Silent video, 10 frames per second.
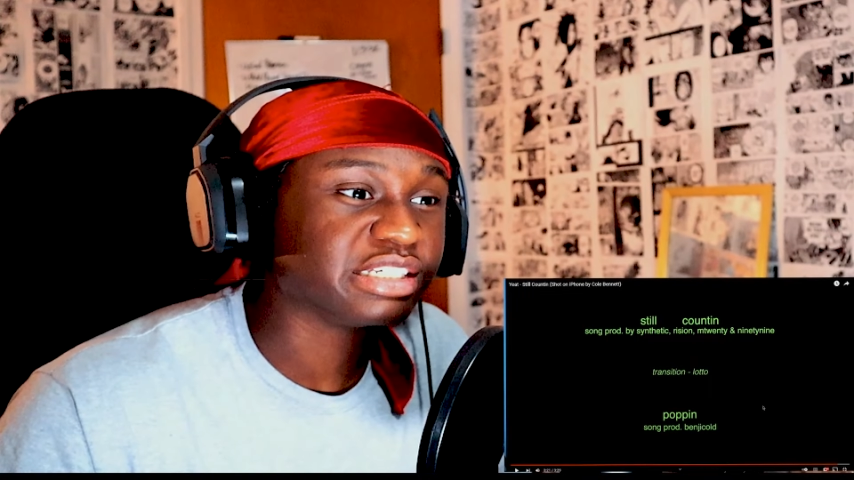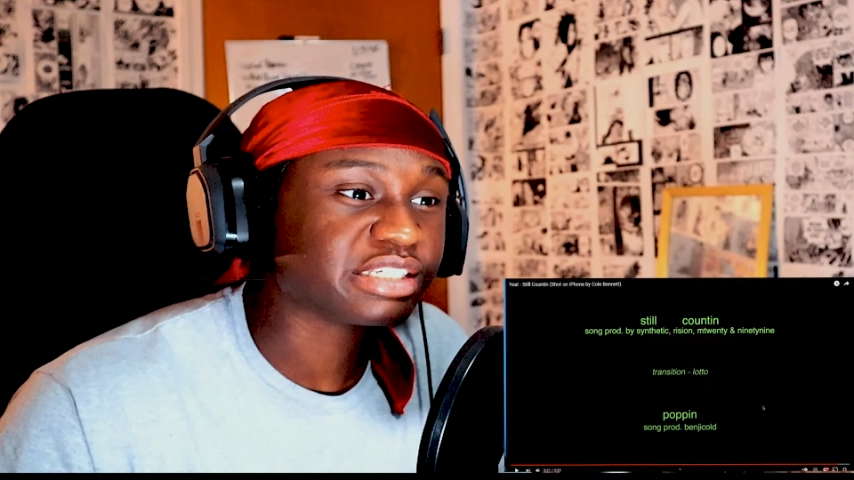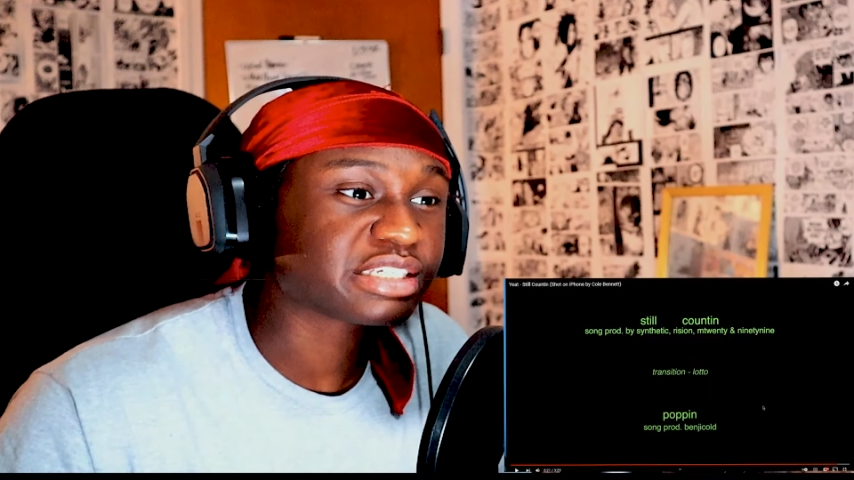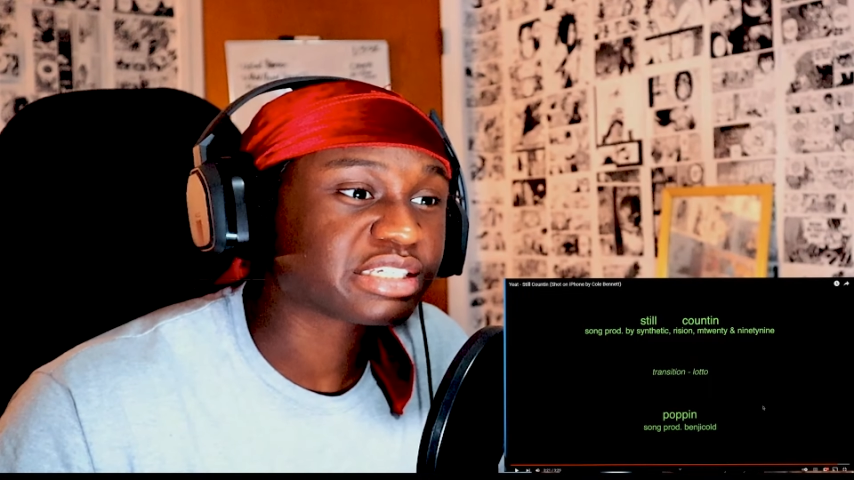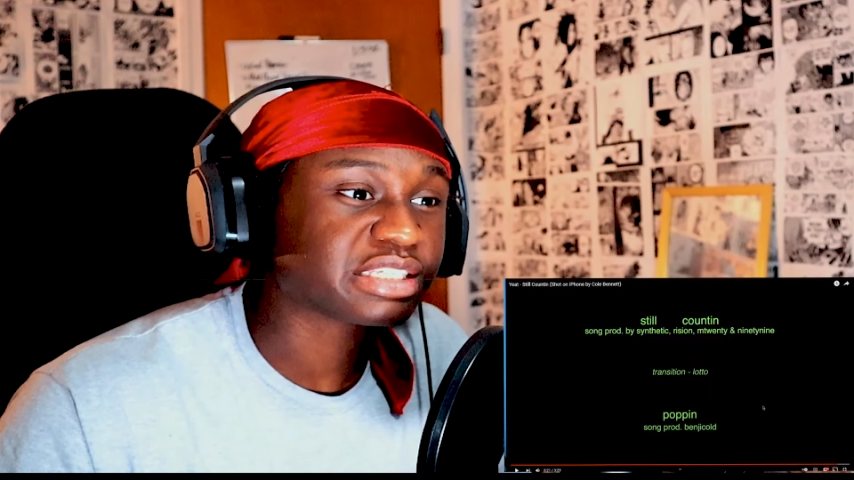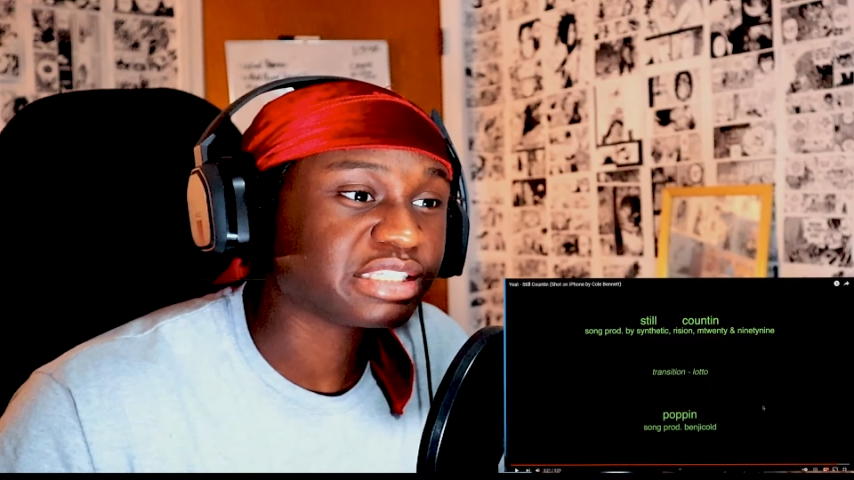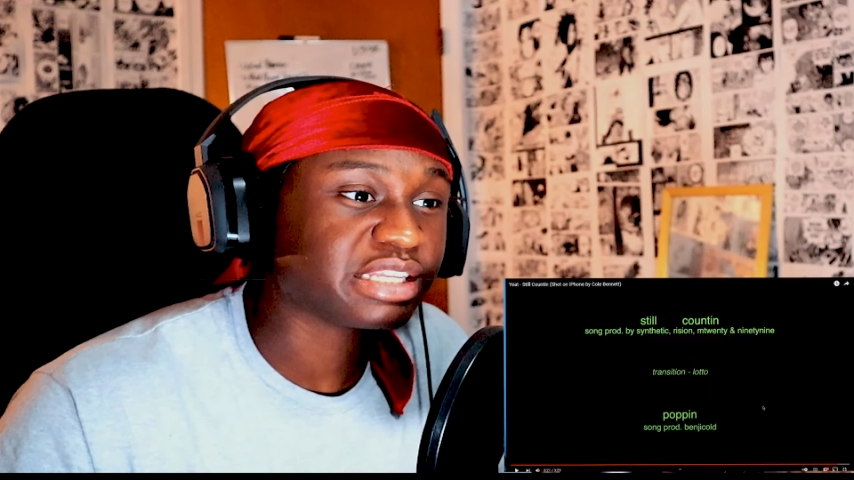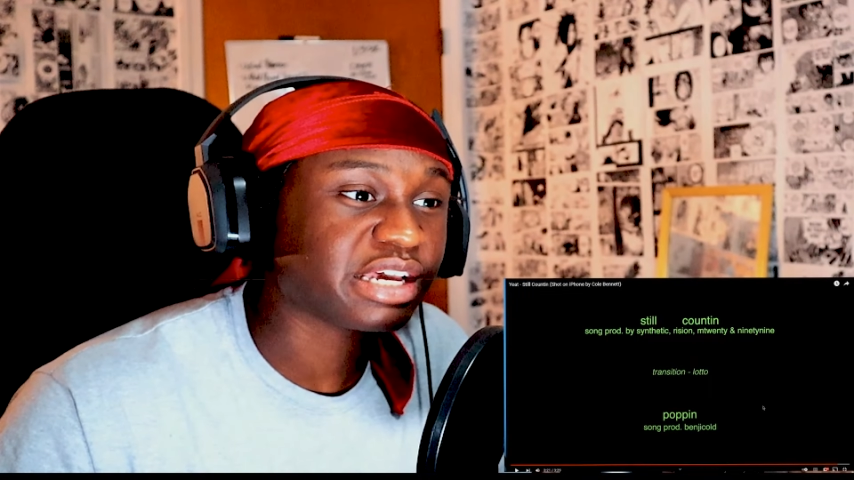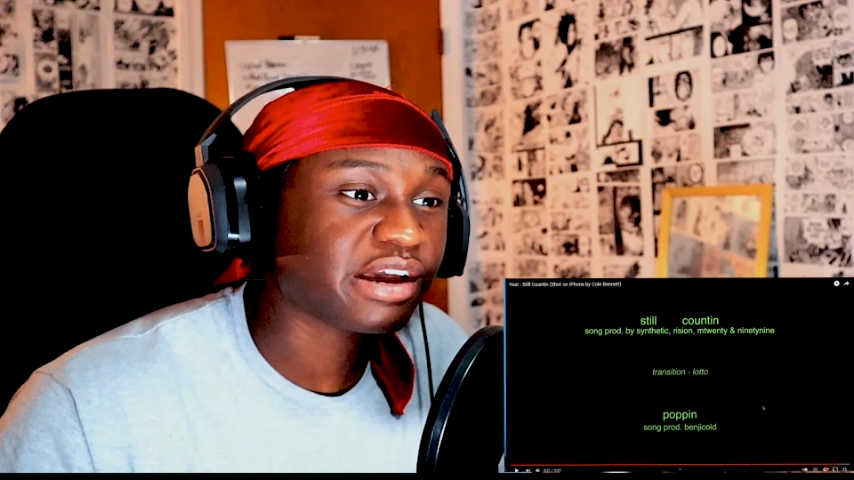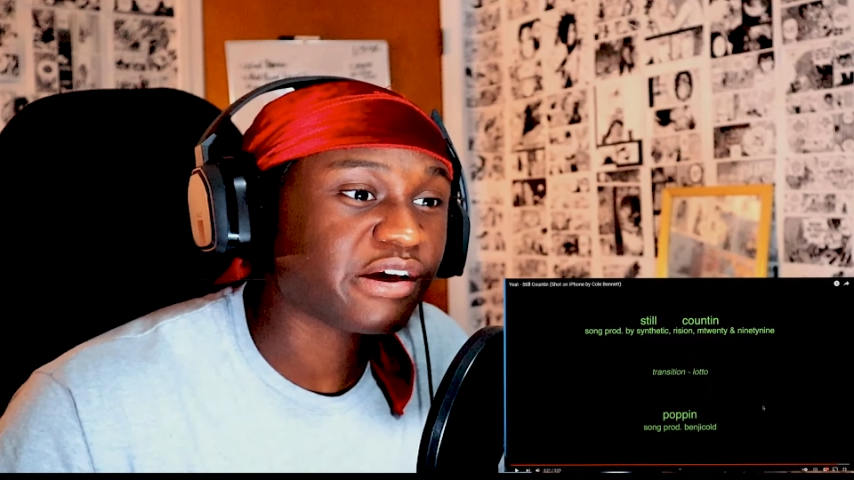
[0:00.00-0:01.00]

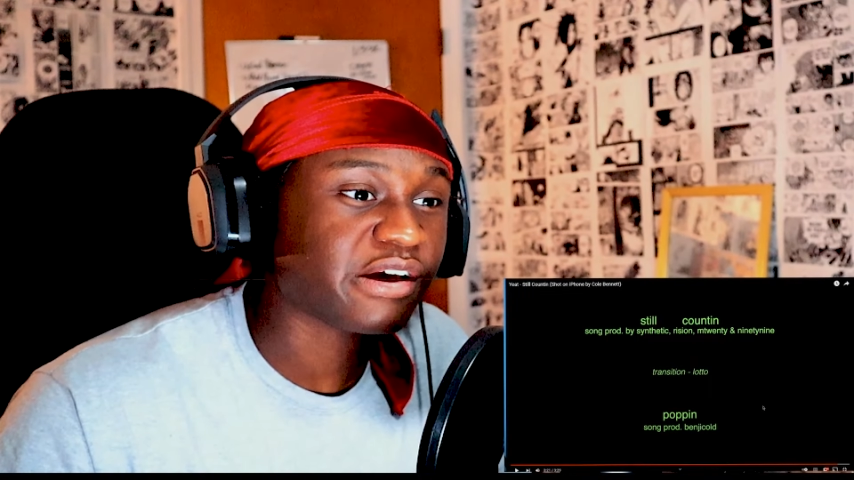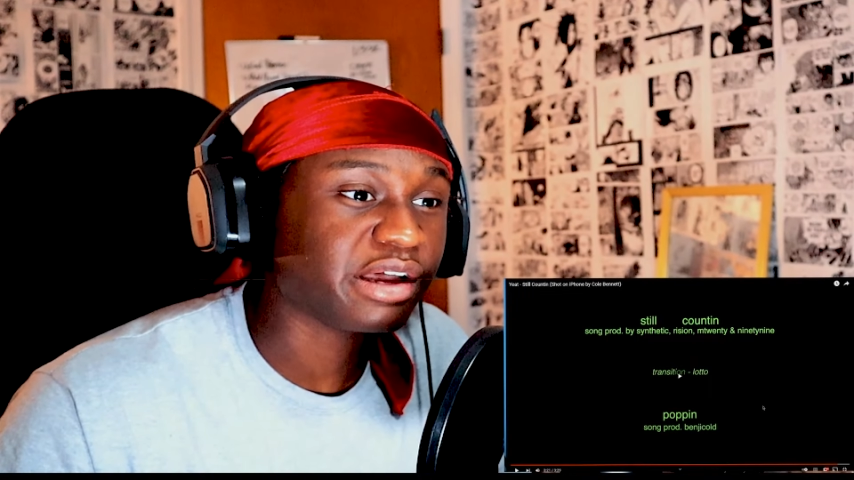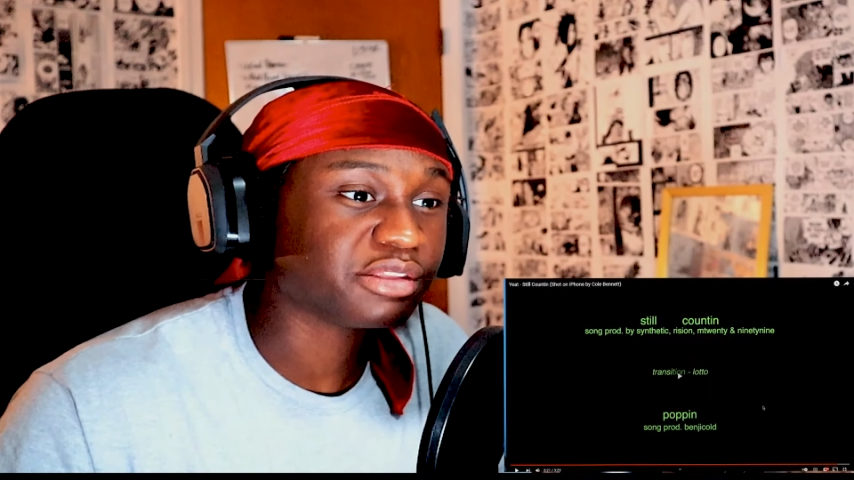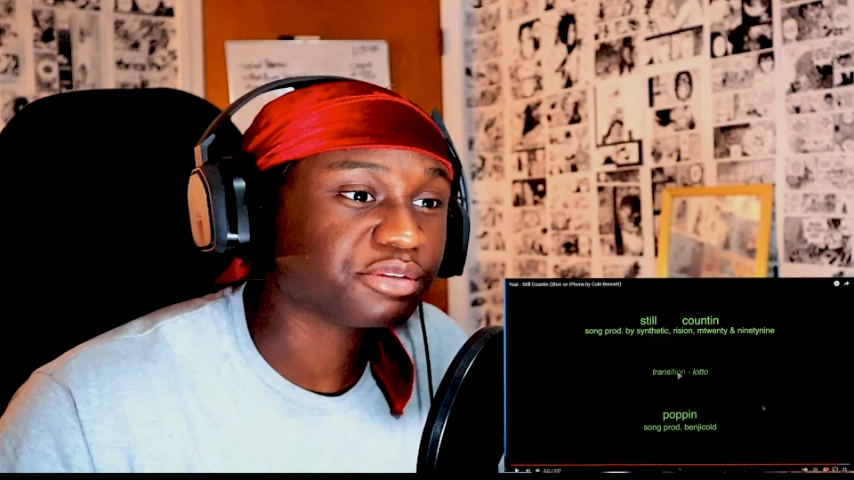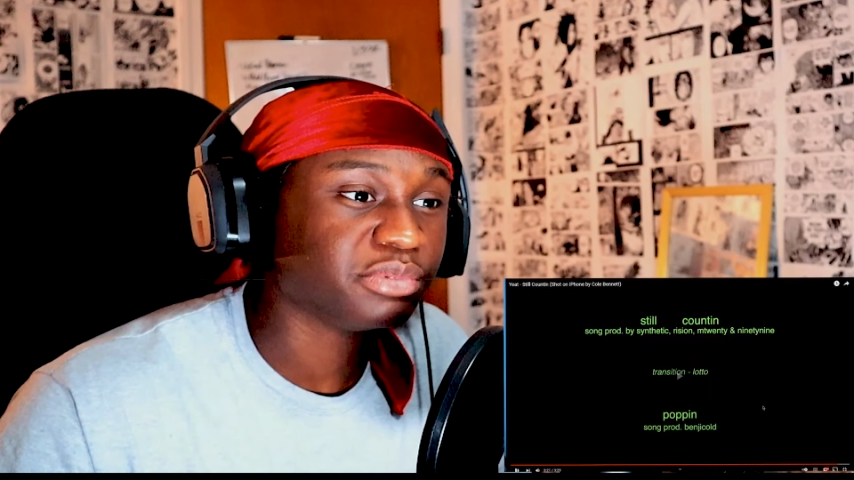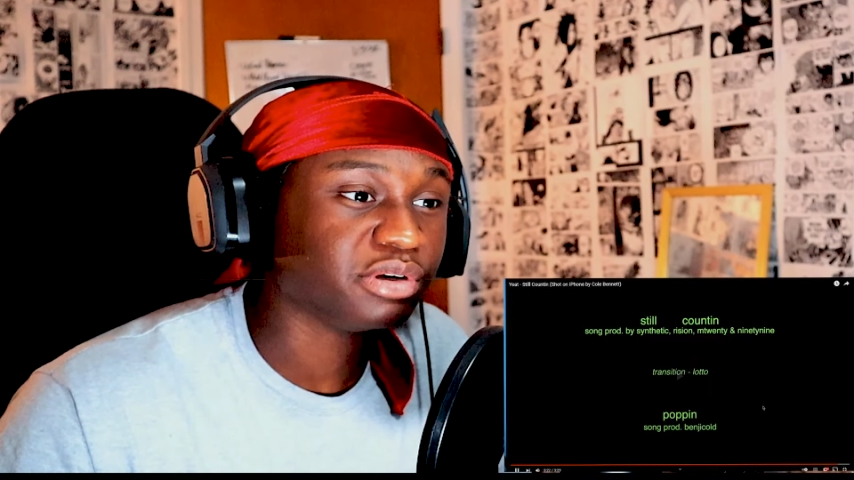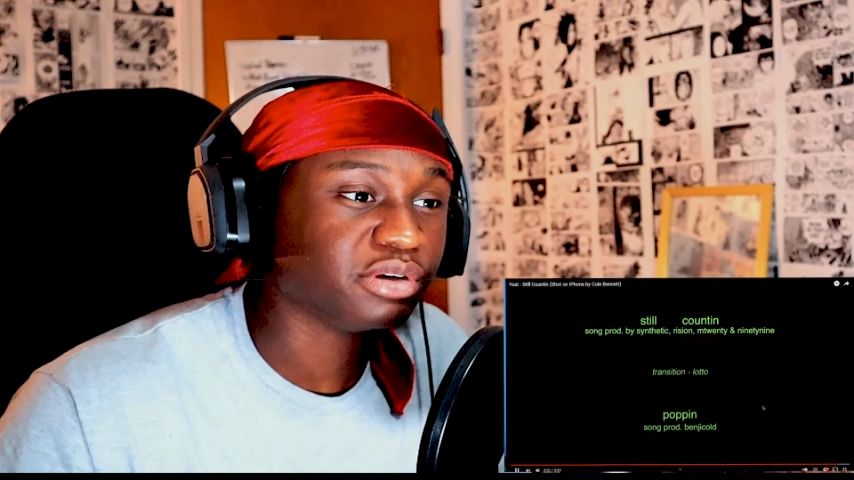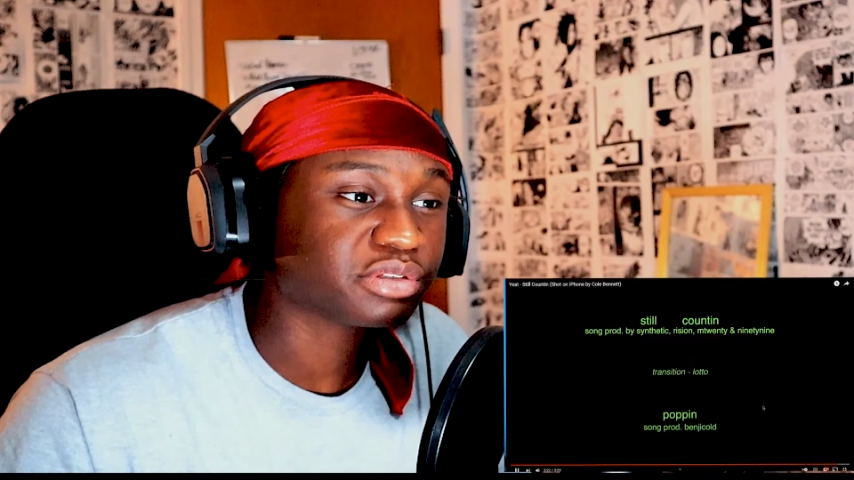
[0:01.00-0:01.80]
snapped, bro.